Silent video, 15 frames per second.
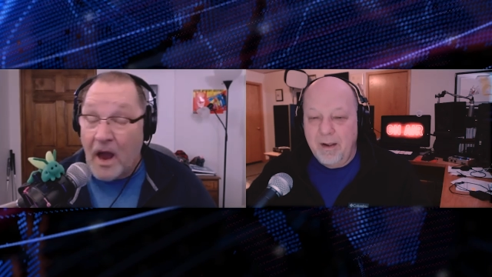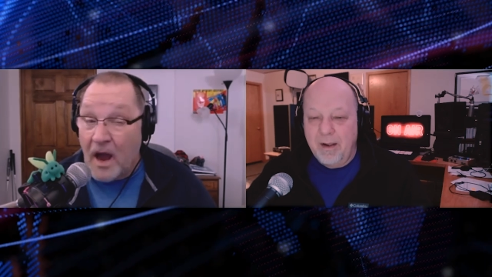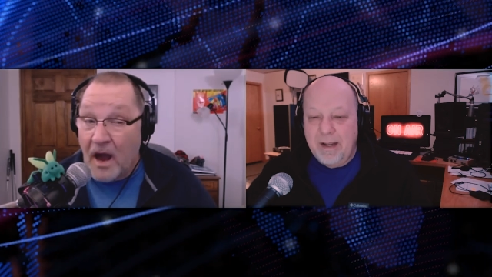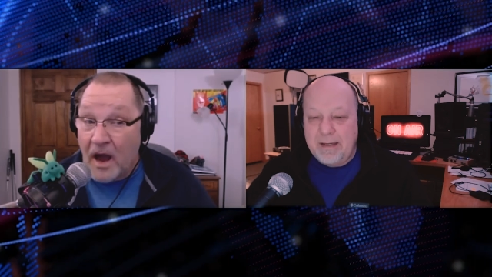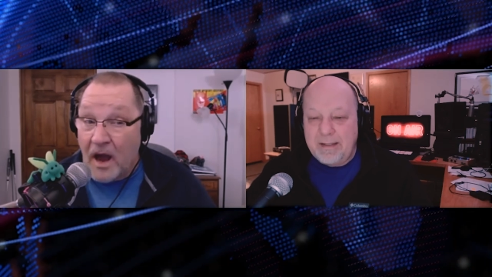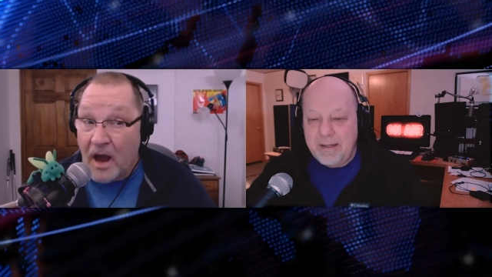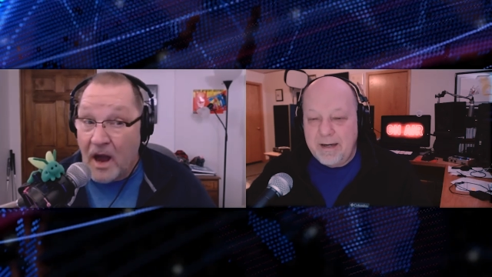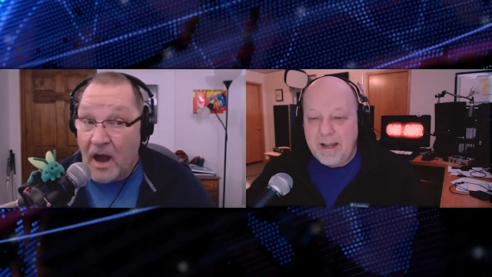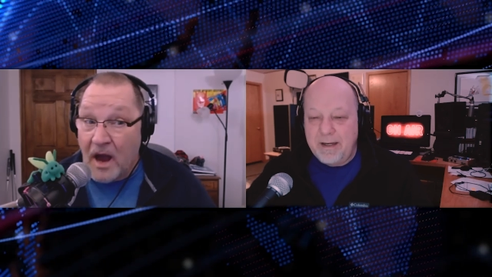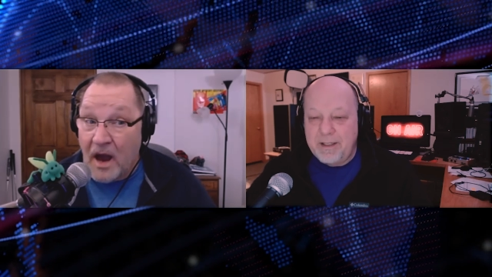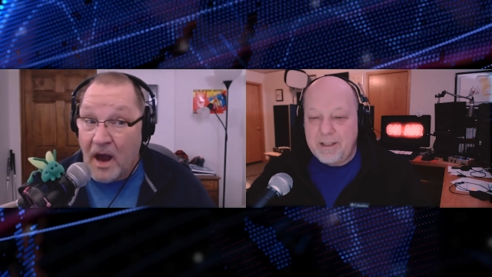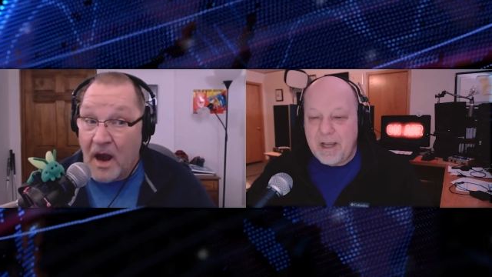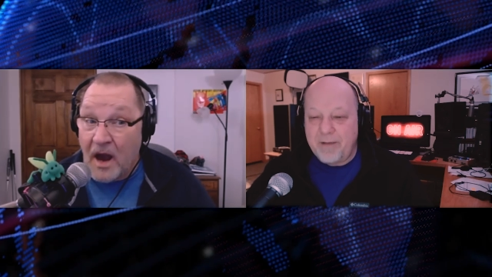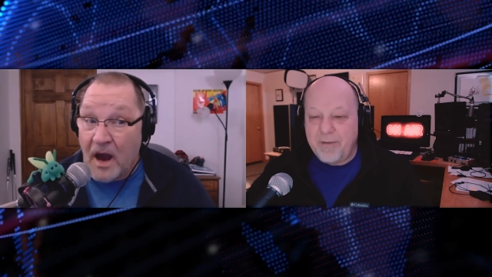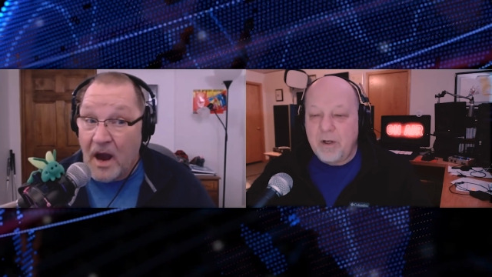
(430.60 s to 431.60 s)

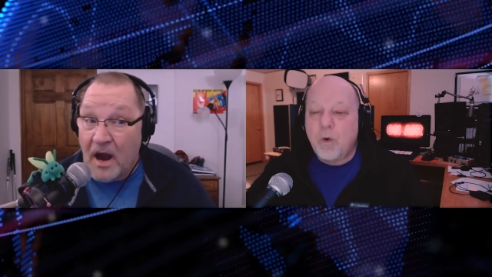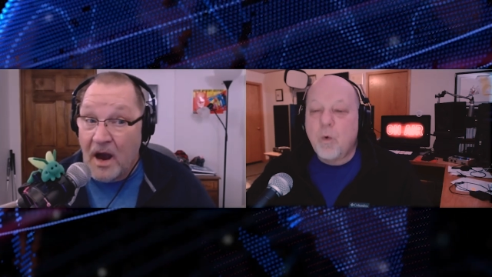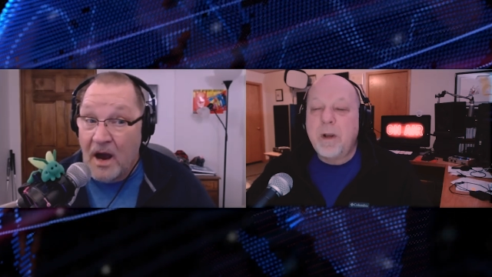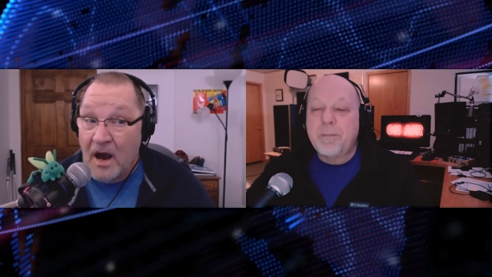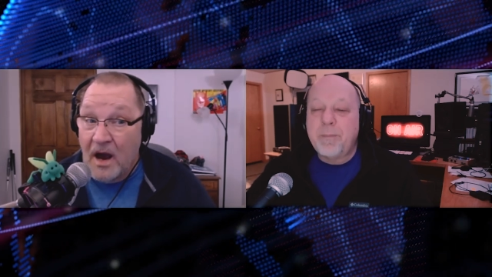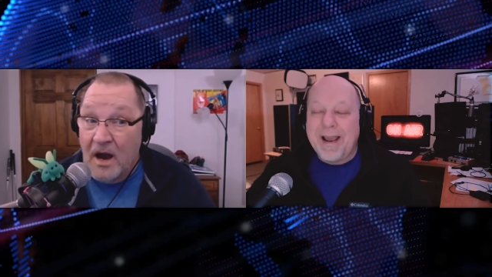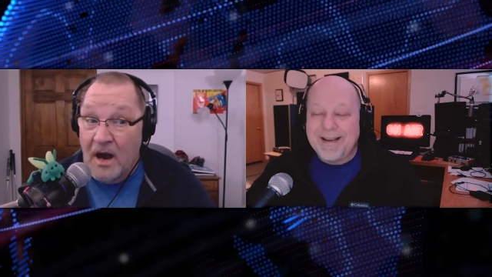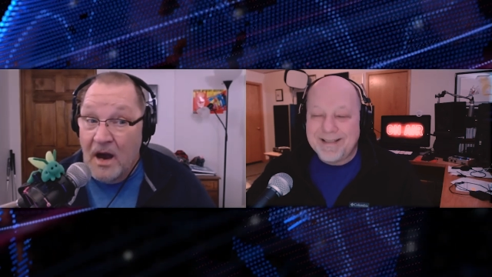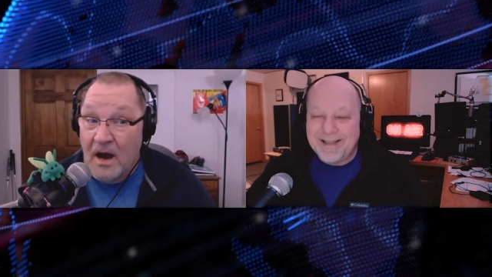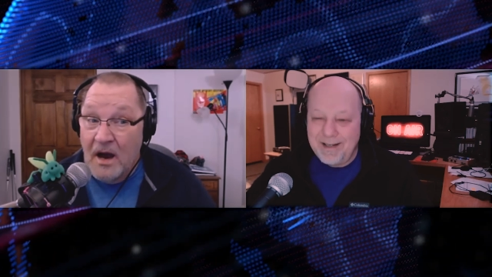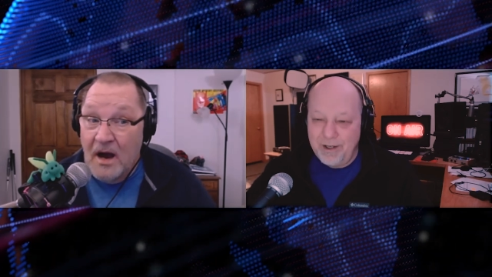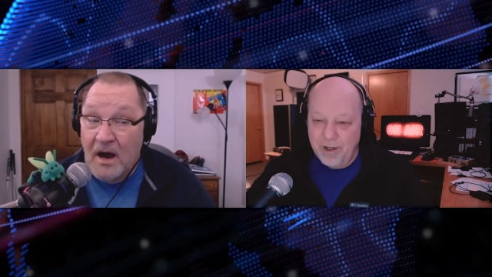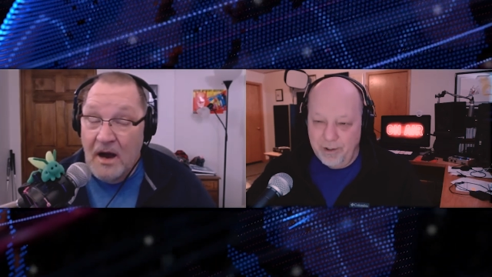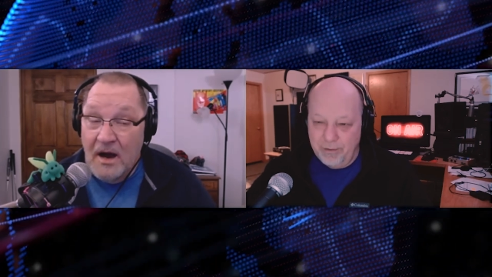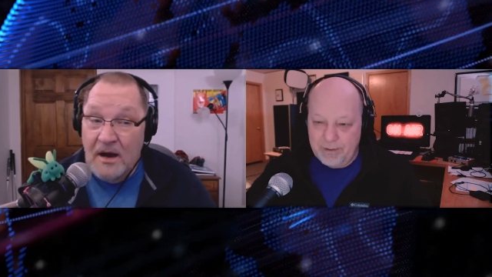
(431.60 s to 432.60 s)
Speaker 1: 1997, quit
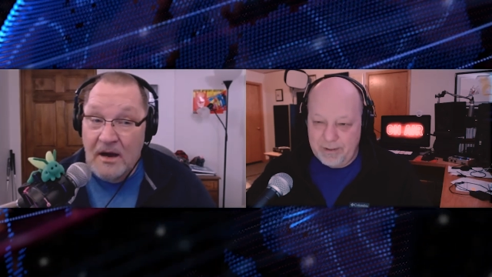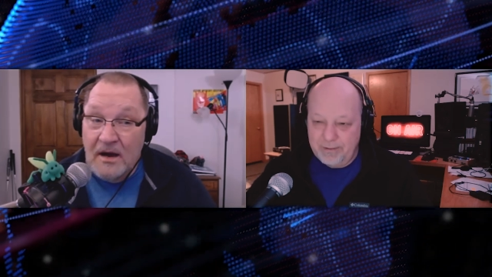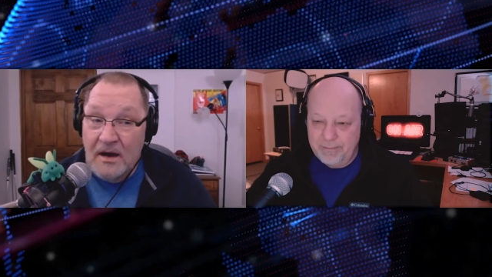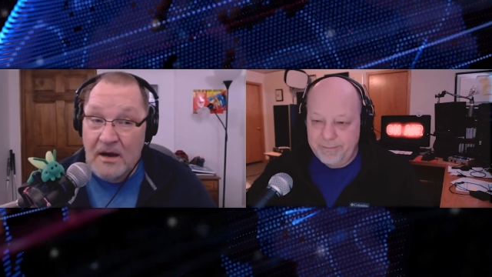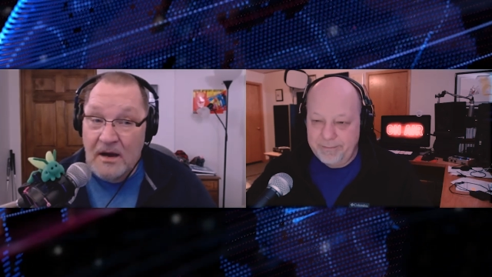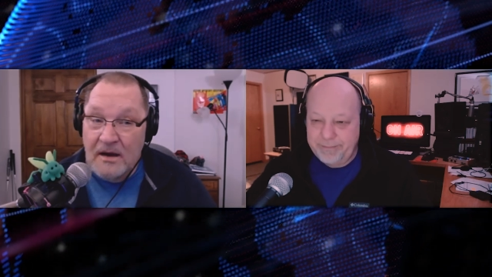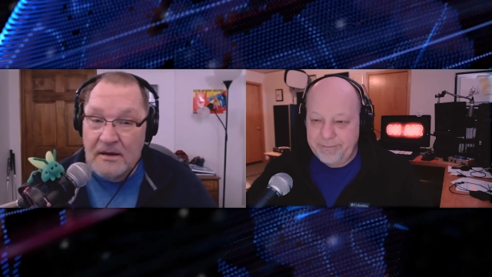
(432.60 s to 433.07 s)
passing notes.